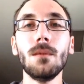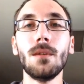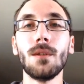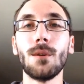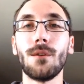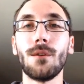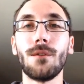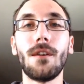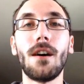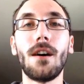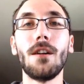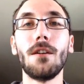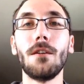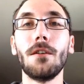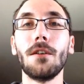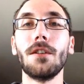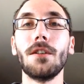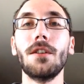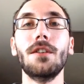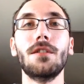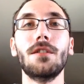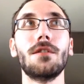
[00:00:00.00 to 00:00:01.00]
they're
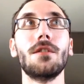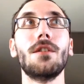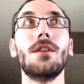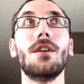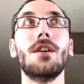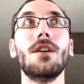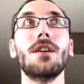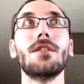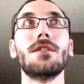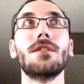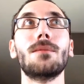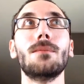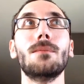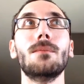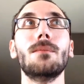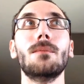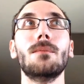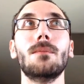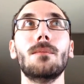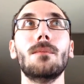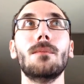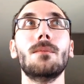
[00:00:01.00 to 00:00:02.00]
following these laws
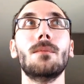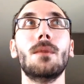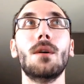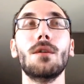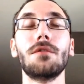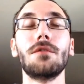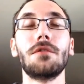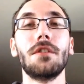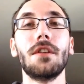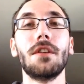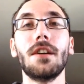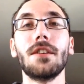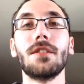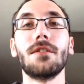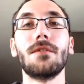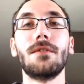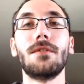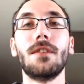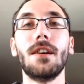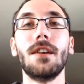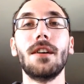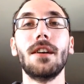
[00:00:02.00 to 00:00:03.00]
mostly as
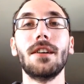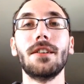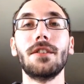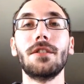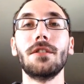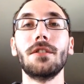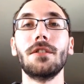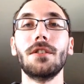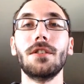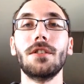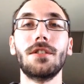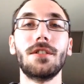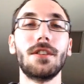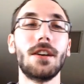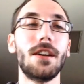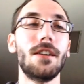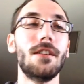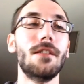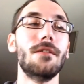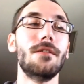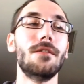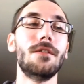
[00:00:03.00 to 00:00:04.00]
a financial
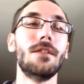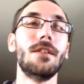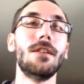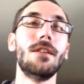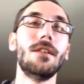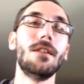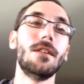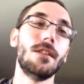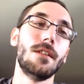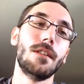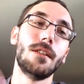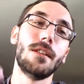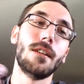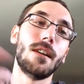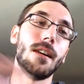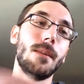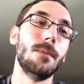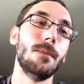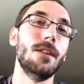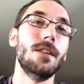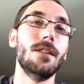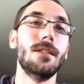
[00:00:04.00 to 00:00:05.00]
incentive.
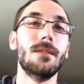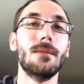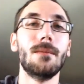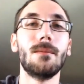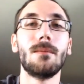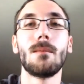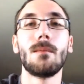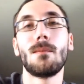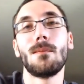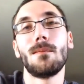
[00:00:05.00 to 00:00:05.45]
I mean,